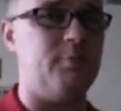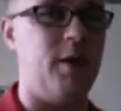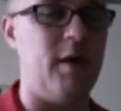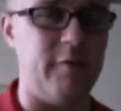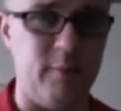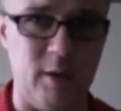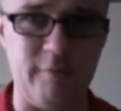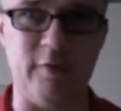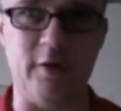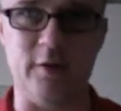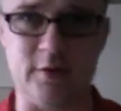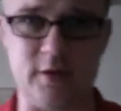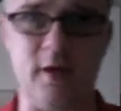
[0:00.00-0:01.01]
Baphomet for
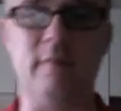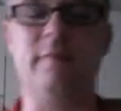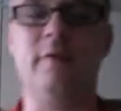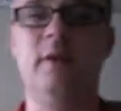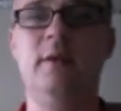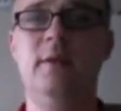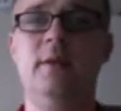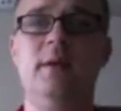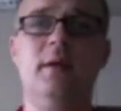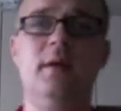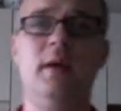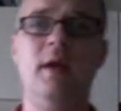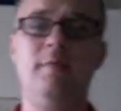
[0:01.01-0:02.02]
yourself
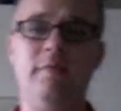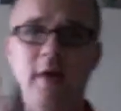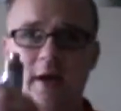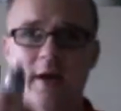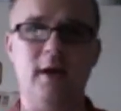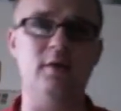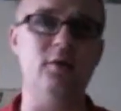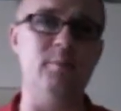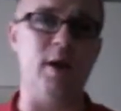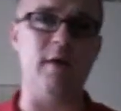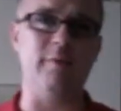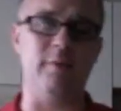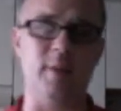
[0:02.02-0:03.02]
and find out who
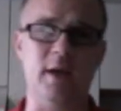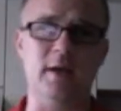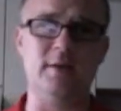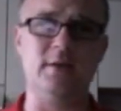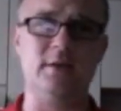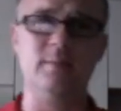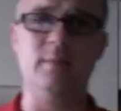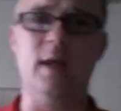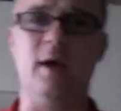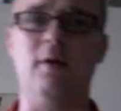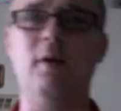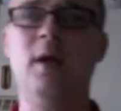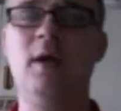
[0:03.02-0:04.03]
Baphomet is.
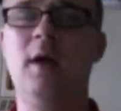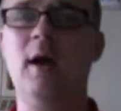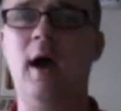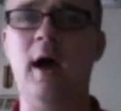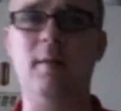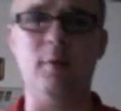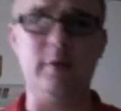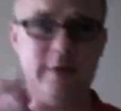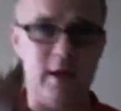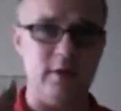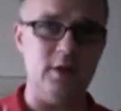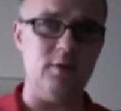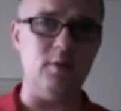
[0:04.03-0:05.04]
Now, I will
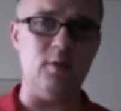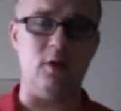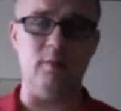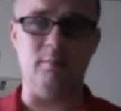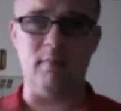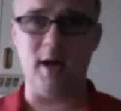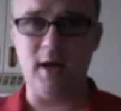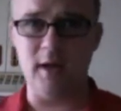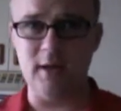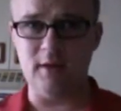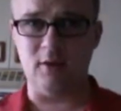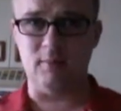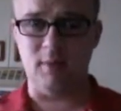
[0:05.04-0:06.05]
tell you on
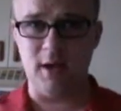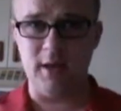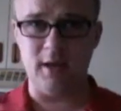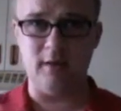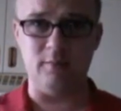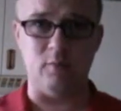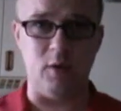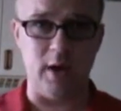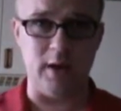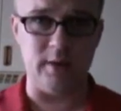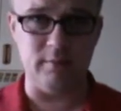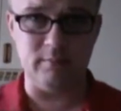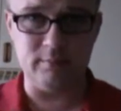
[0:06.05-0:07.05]
my end
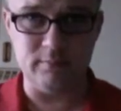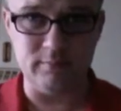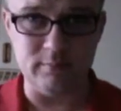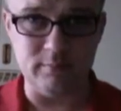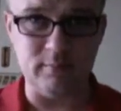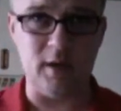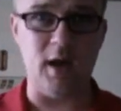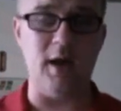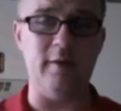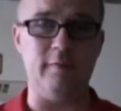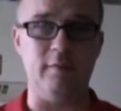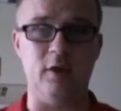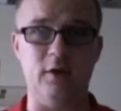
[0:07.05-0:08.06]
what
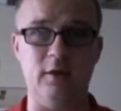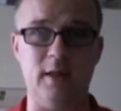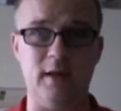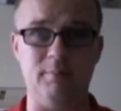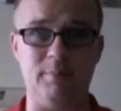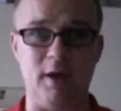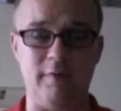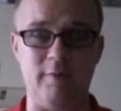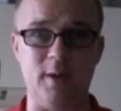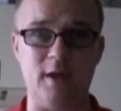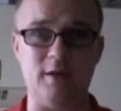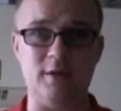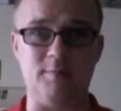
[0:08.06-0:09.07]
I've learned that
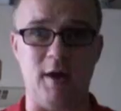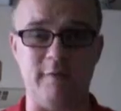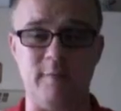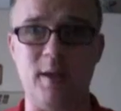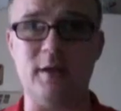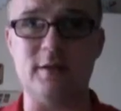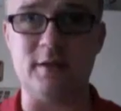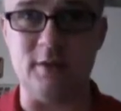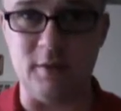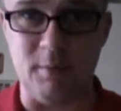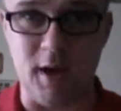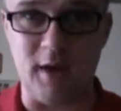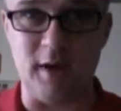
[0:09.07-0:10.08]
Baphomet is. Baphomet is a
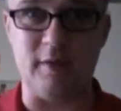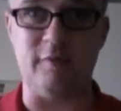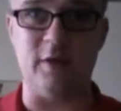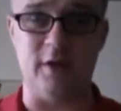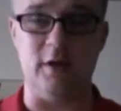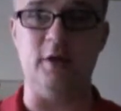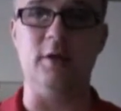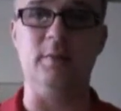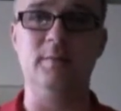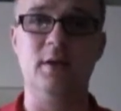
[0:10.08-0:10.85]
demonic figure